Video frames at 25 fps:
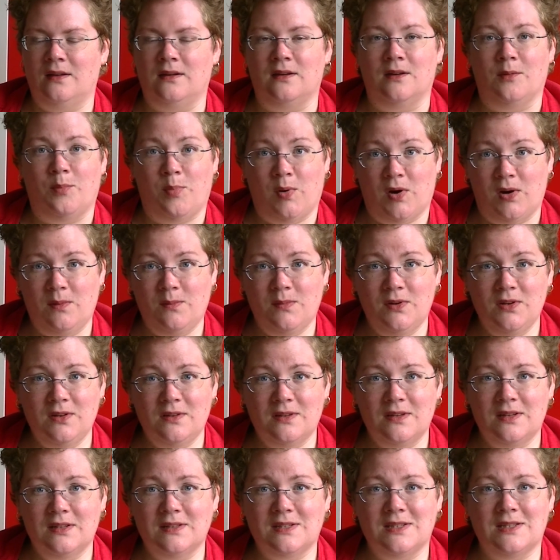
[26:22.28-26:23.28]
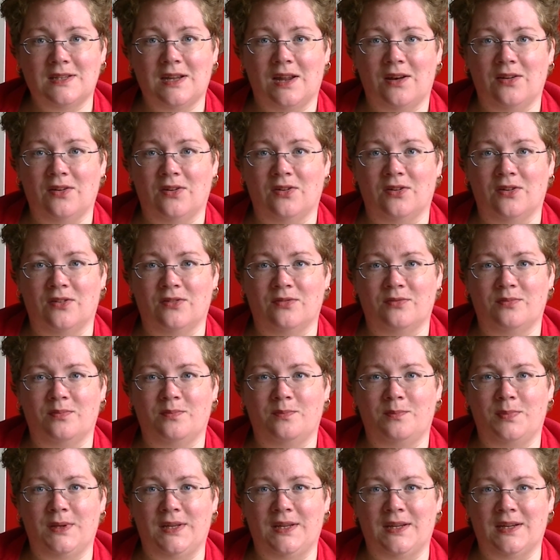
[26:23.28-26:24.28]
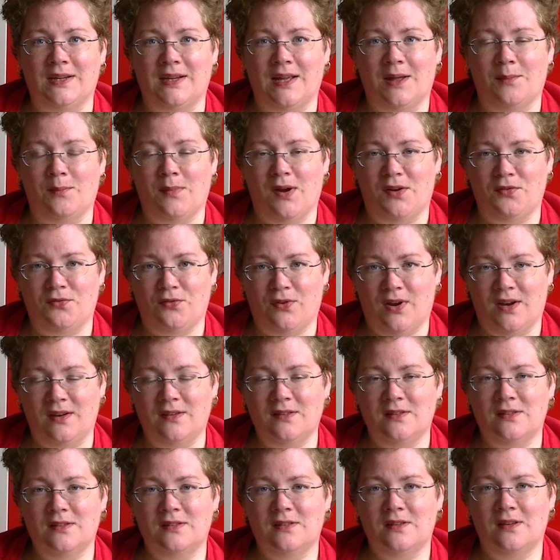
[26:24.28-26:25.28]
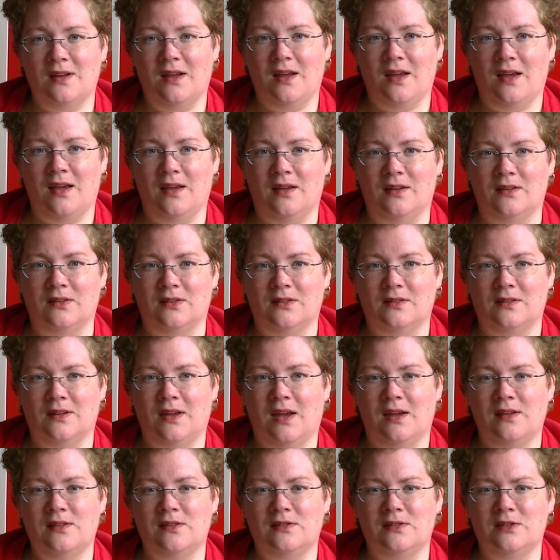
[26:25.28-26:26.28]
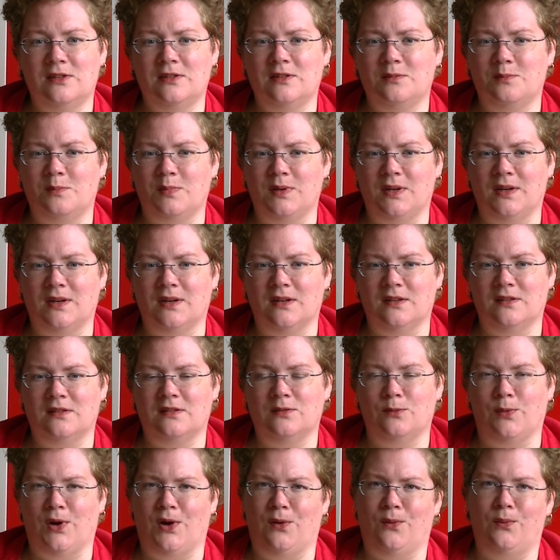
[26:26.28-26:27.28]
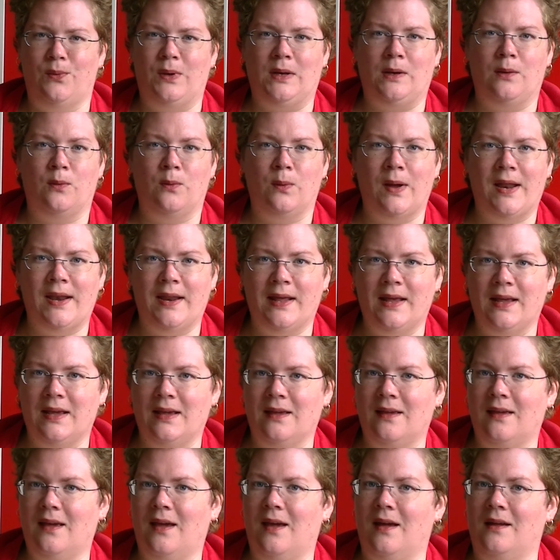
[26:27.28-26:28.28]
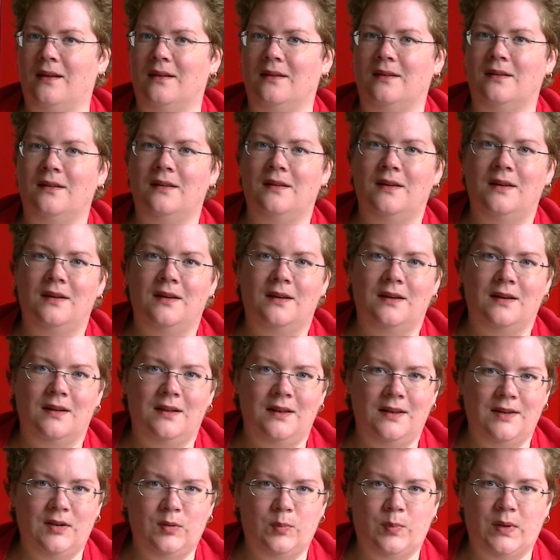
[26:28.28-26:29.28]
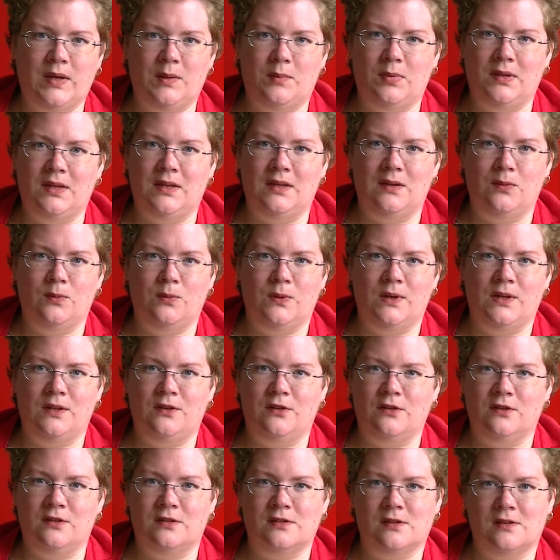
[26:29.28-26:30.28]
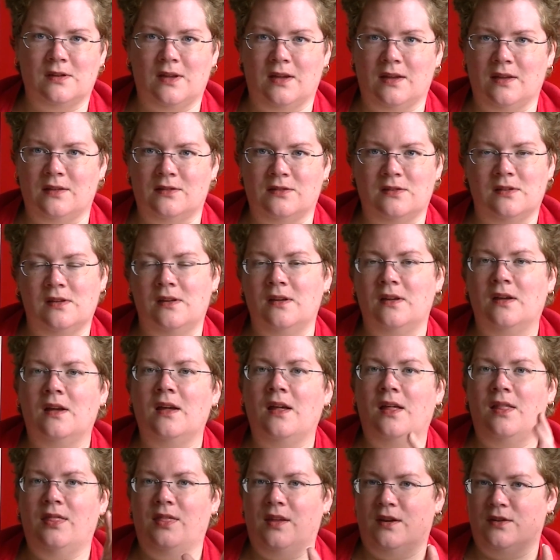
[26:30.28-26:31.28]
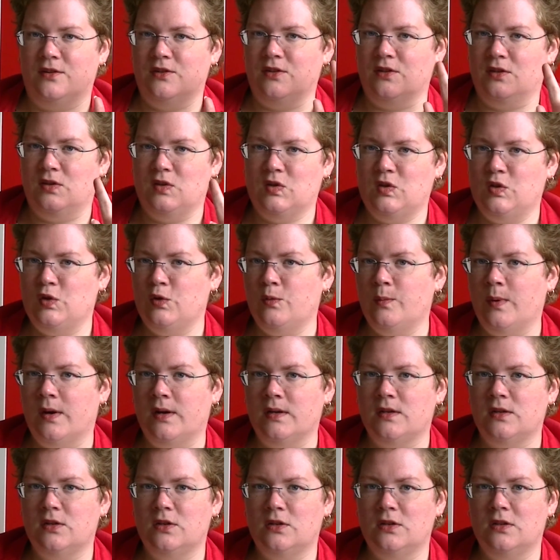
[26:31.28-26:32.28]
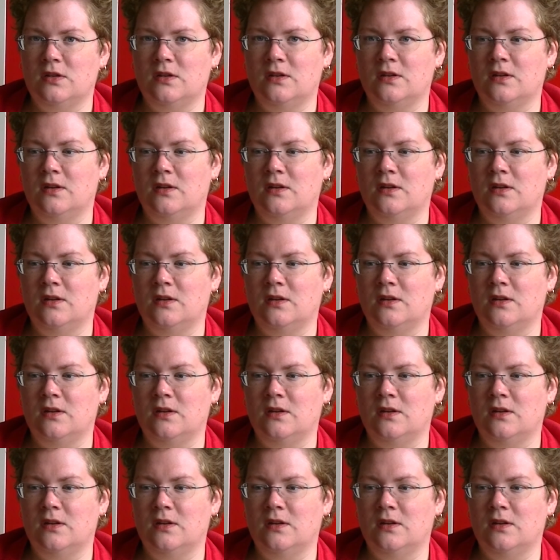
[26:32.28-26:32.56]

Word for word: an apartment instead of being at my friend's as guests because, well, with a wedding and a little baby, we just guessed there's just too much.